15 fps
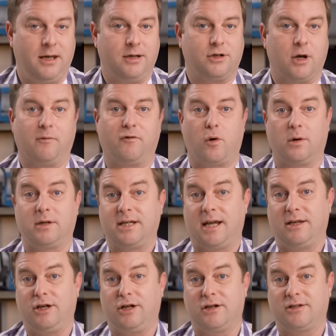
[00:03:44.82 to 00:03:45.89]
Jump forward
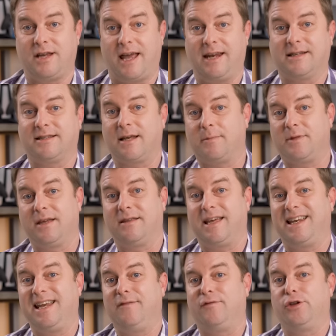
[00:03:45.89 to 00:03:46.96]
10 years and it's something
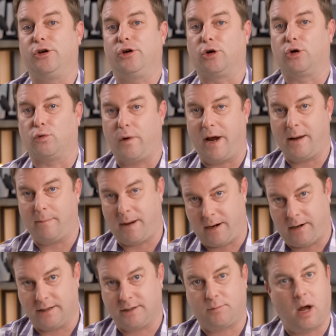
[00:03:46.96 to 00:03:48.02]
that even your
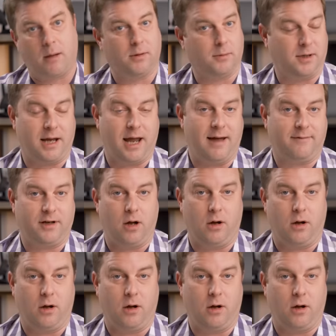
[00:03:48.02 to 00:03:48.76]
grandparents probably have at